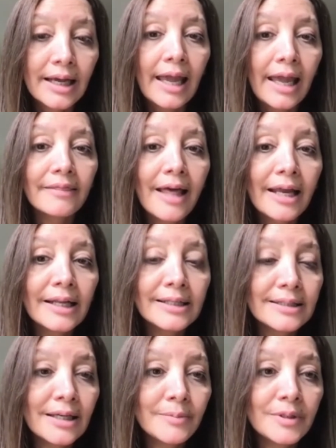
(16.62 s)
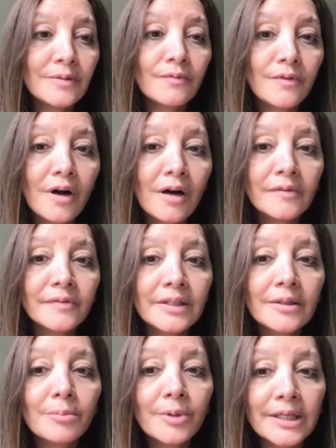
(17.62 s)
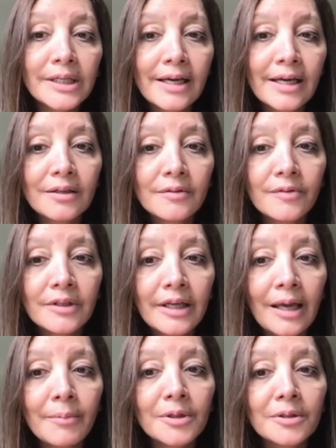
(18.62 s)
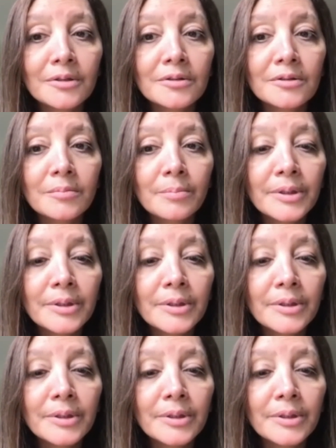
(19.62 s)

And that enzyme is involved in the breakdown of the chemical